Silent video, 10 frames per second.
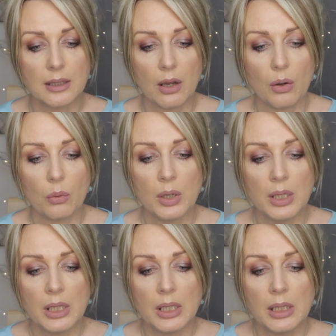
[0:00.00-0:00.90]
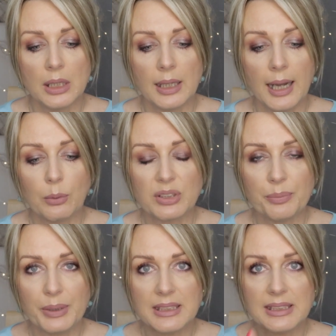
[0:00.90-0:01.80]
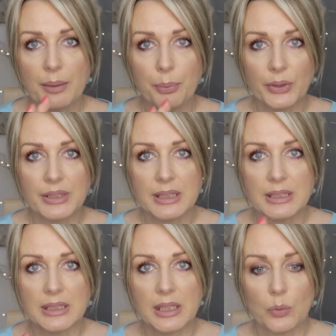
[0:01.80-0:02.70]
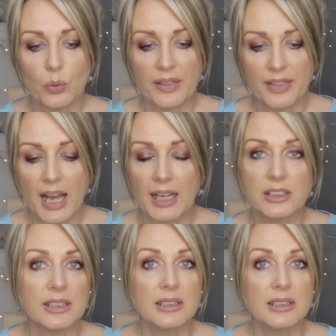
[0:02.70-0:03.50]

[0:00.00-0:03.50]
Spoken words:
So I was a bit disappointed with that.